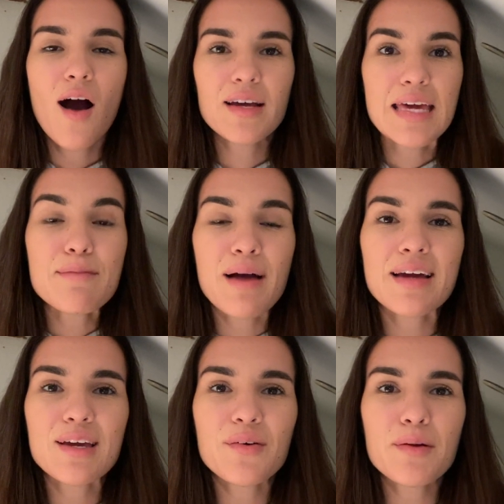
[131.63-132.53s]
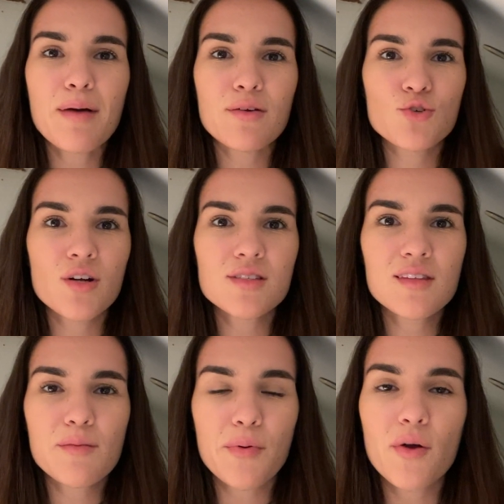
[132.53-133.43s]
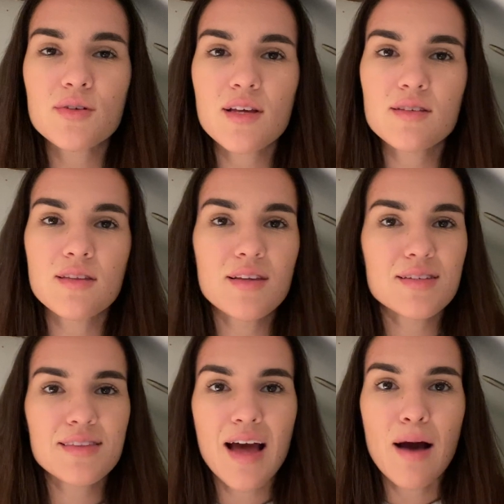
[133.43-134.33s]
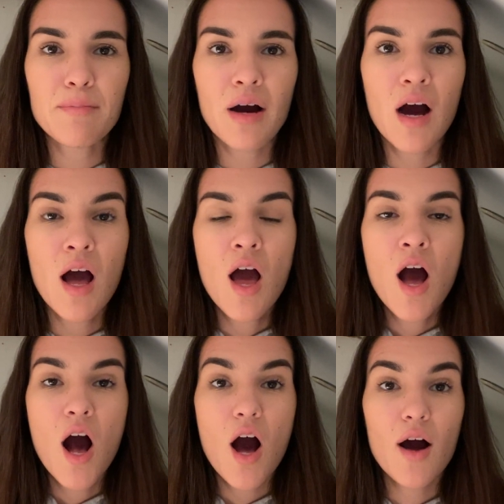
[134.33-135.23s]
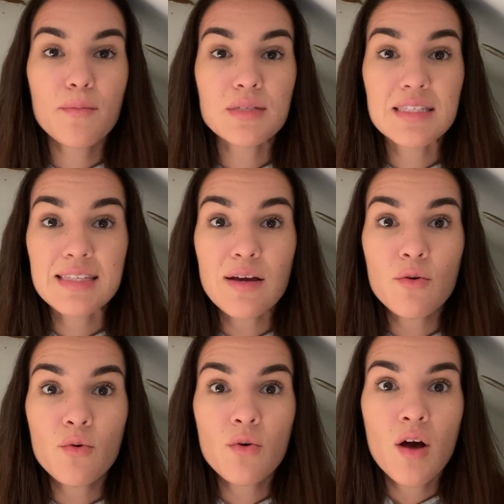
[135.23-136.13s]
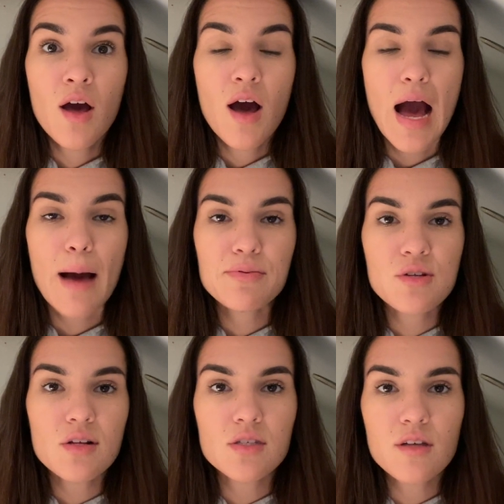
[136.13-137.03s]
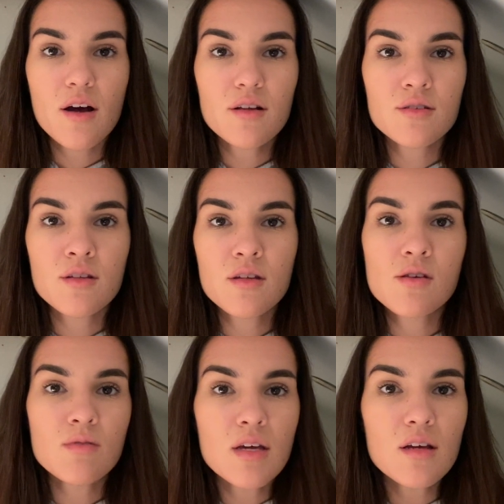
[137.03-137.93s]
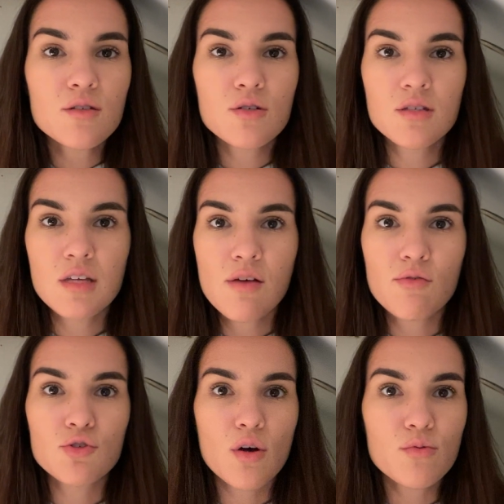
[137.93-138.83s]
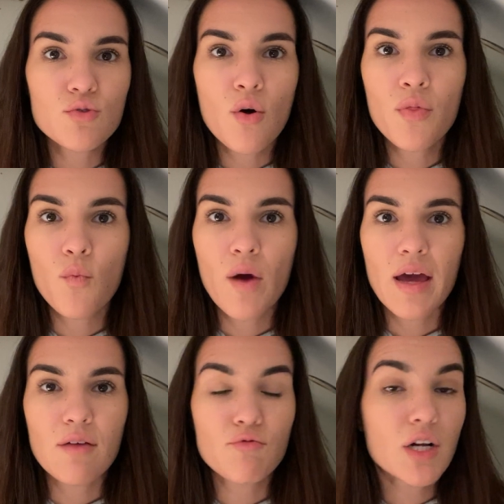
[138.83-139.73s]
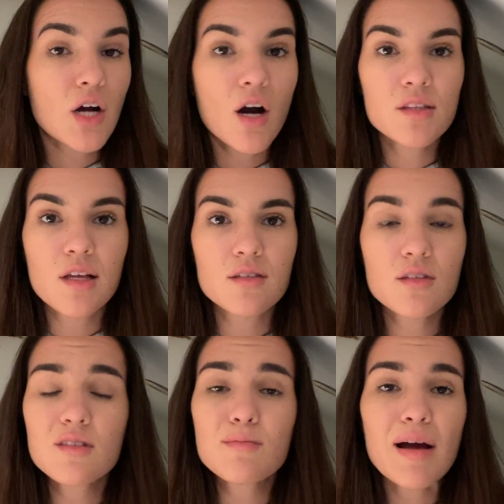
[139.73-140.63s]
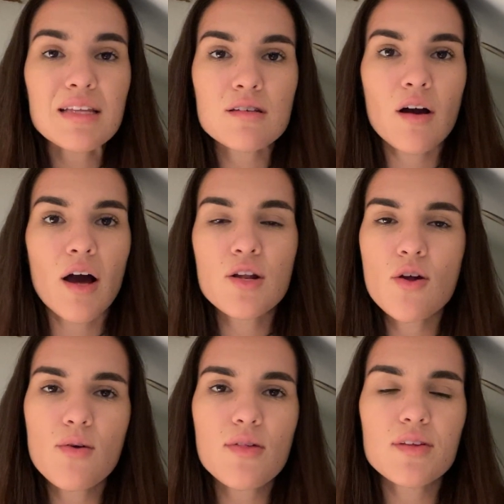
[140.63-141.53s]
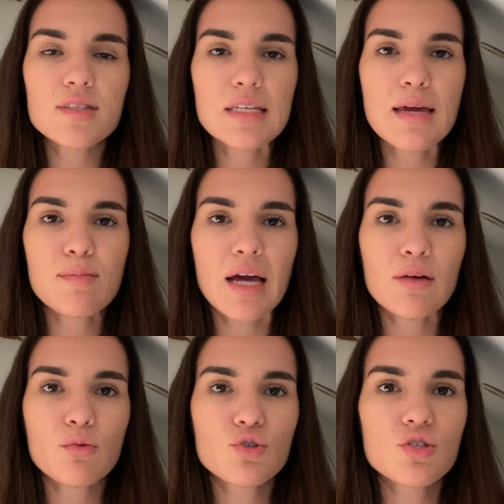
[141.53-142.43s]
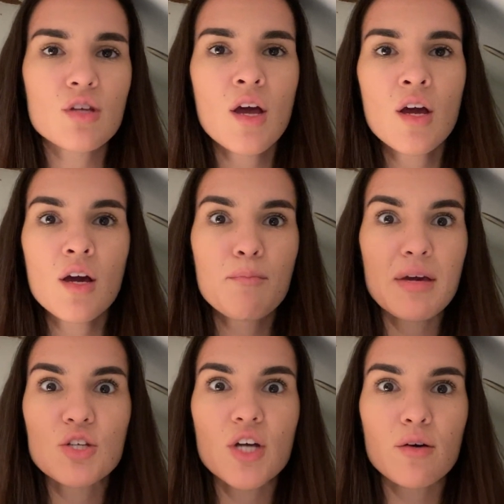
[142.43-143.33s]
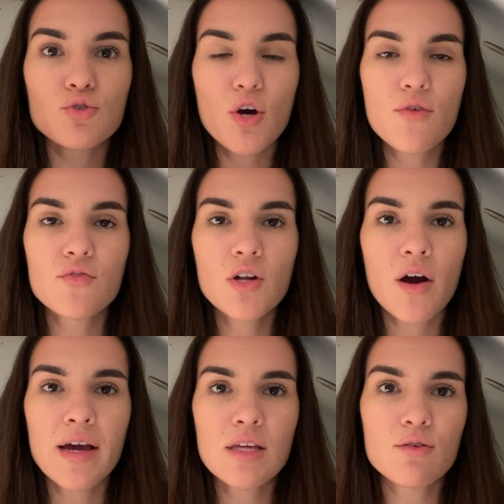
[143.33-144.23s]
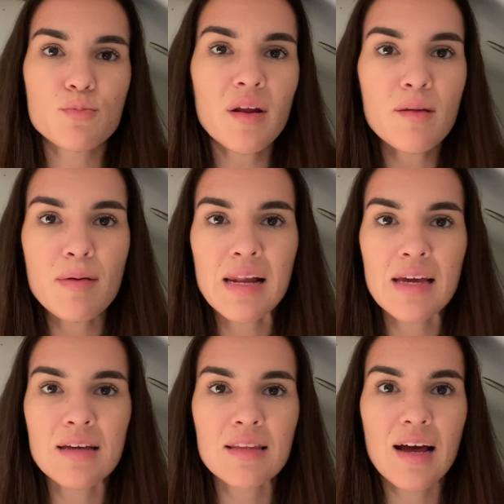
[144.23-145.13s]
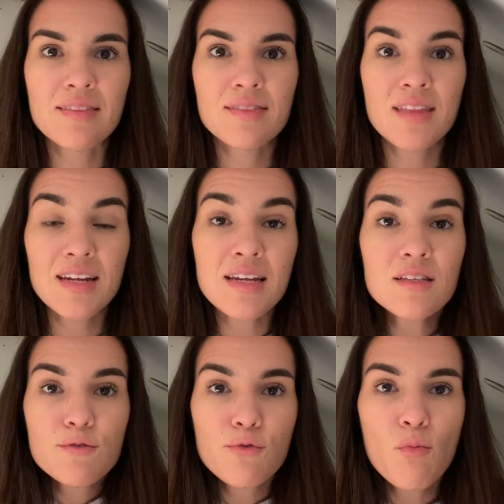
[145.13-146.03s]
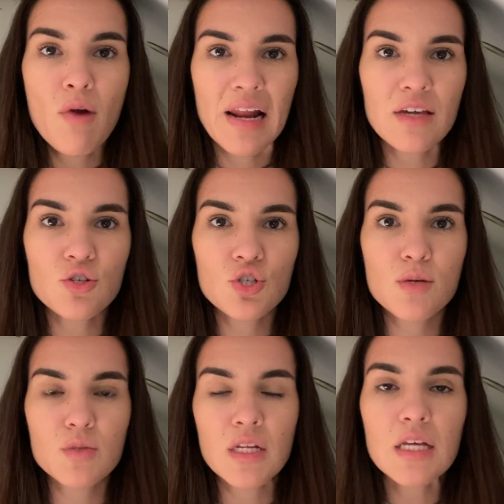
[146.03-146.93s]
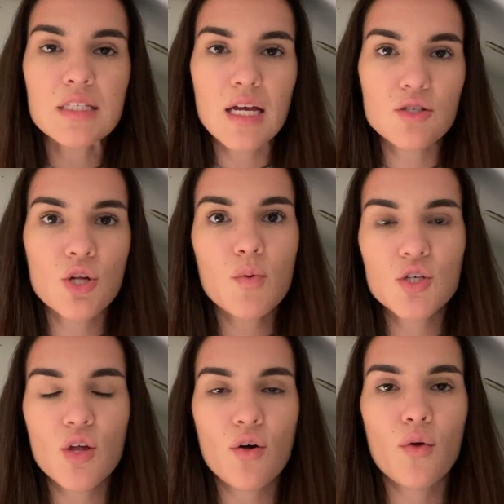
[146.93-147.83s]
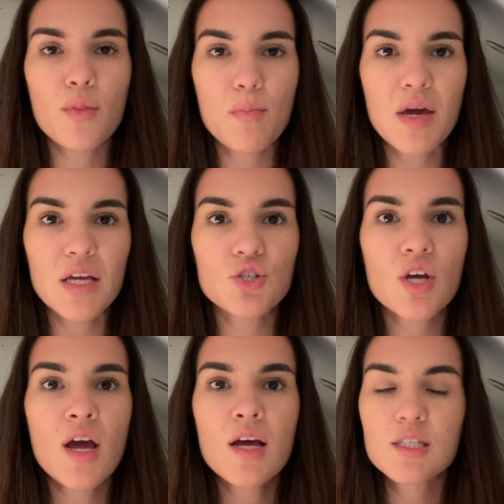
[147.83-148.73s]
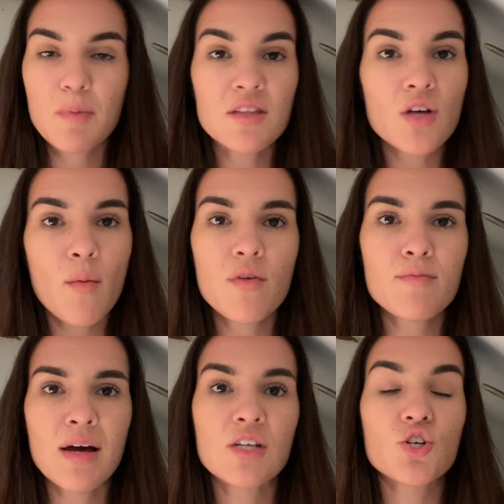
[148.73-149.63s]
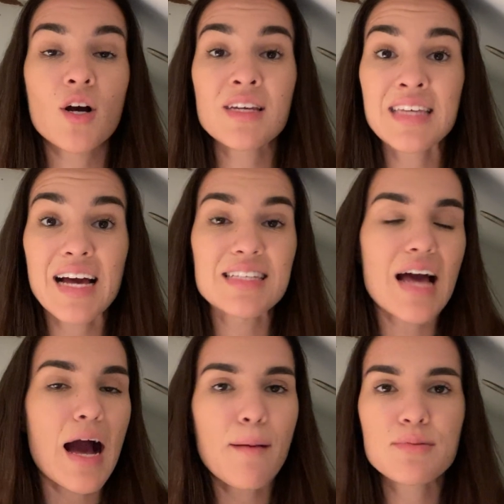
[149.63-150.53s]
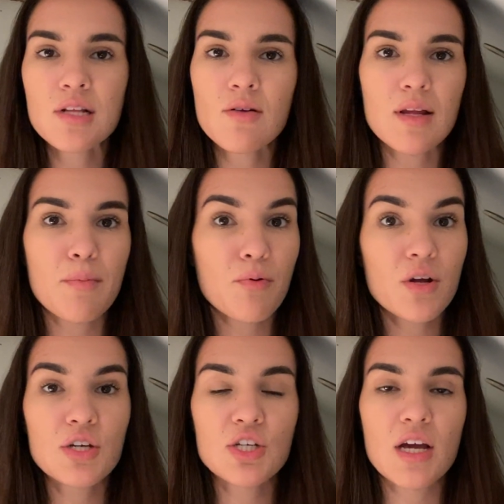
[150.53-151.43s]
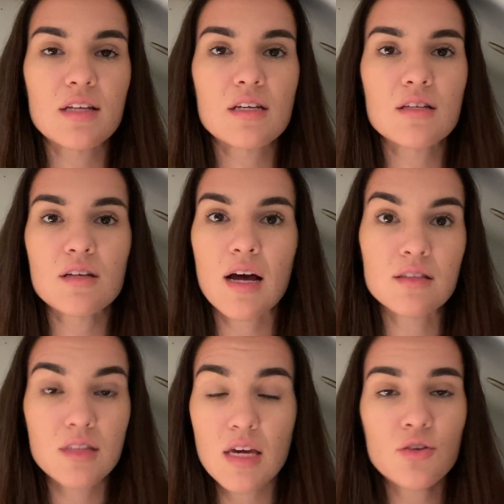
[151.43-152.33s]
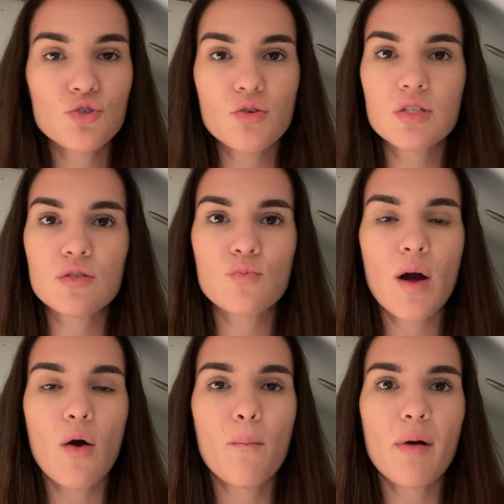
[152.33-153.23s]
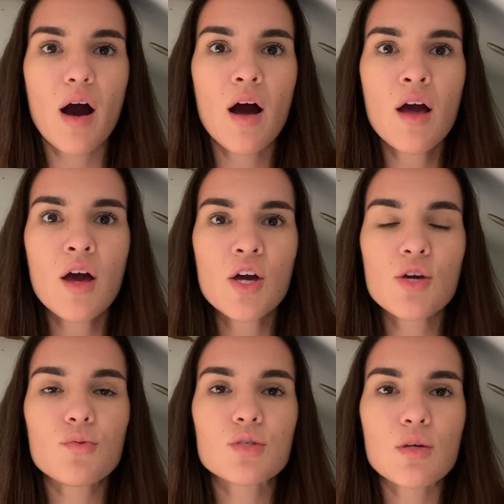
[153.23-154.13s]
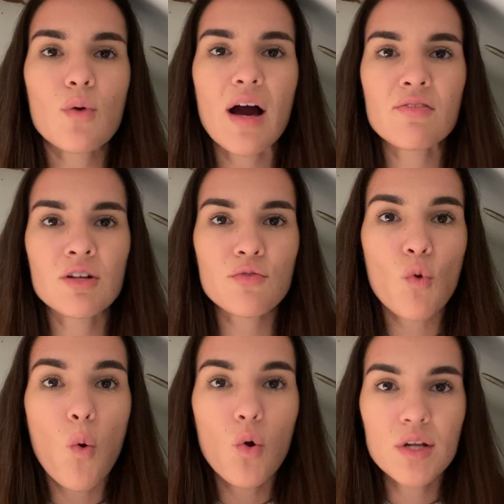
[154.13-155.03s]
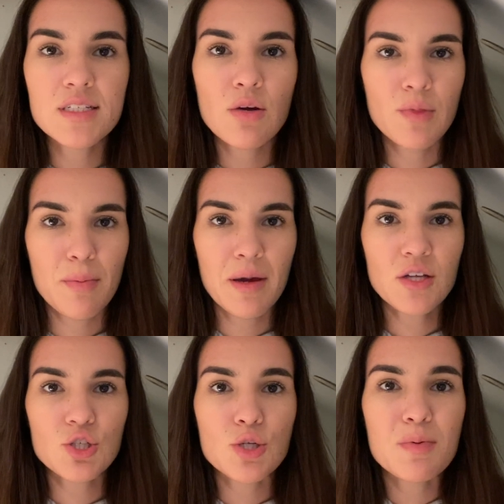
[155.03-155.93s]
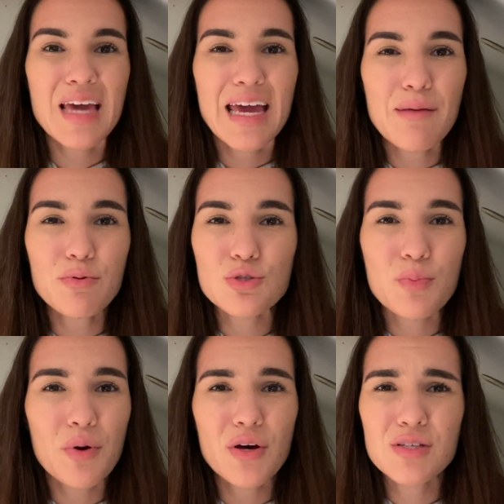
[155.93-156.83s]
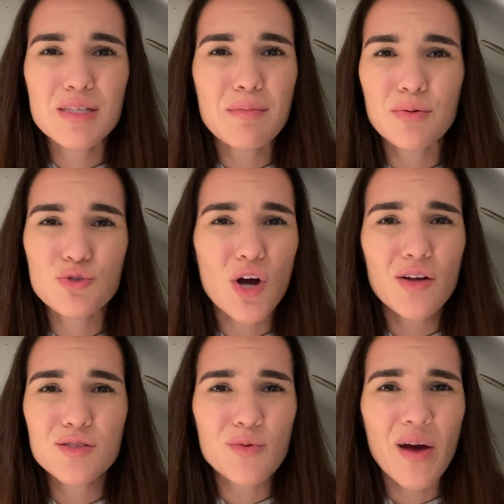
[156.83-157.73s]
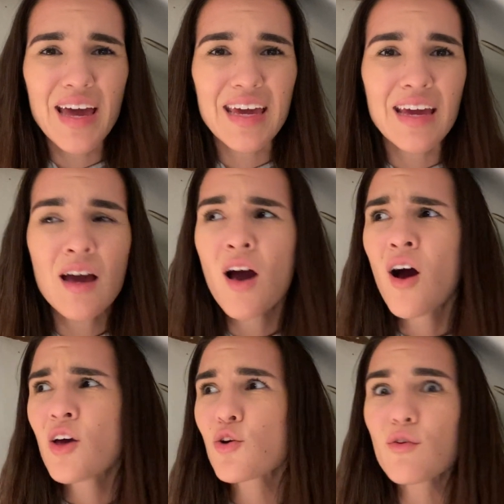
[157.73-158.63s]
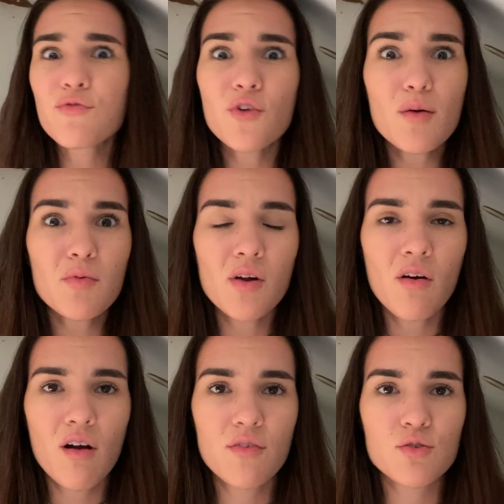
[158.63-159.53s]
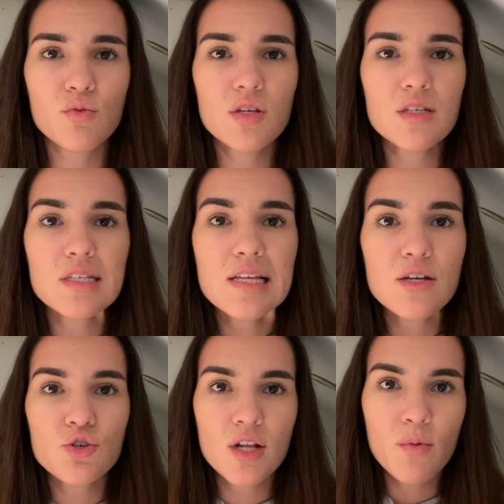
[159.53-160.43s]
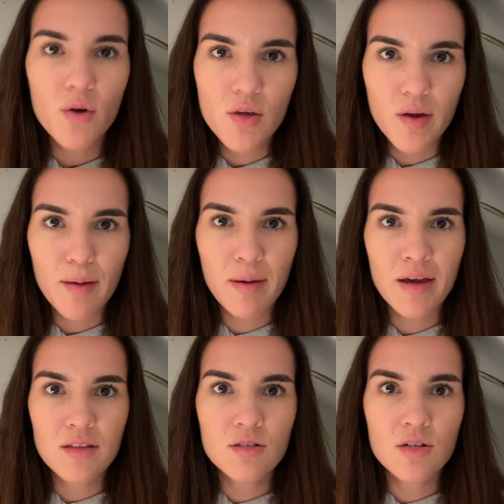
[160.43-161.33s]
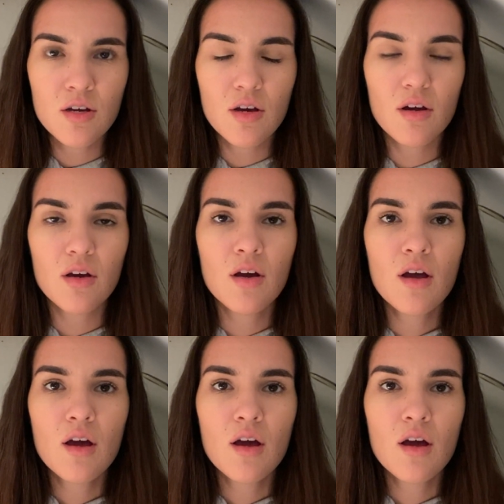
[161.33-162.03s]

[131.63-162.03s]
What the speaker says: keep banging on about trusting the process and this and that, but I'm still absolutely certain that you need to see results on the way, regardless. Doesn't matter. I know that this team cannot just be gelled overnight. You spend a billion and they need to form relationships. They need to get to know each other on the pitch, spend time with the manager. Yes, absolutely appreciated. And the injuries as well. But you still have enough quality on the pitch to be able to put a simple chance away. You're a footballer after all. This is literally what you get paid to do.